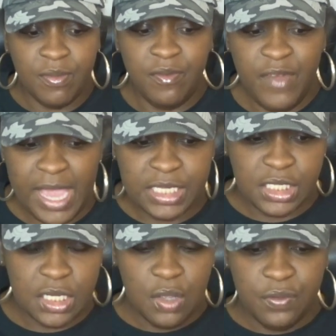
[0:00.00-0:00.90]
from
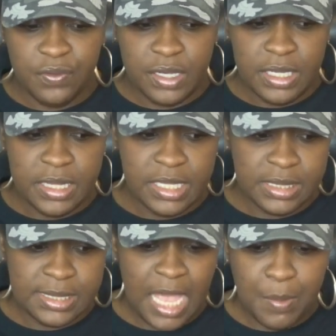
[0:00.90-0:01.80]
Fashion Nova
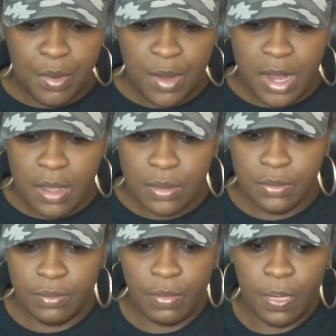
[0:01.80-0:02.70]
this time around.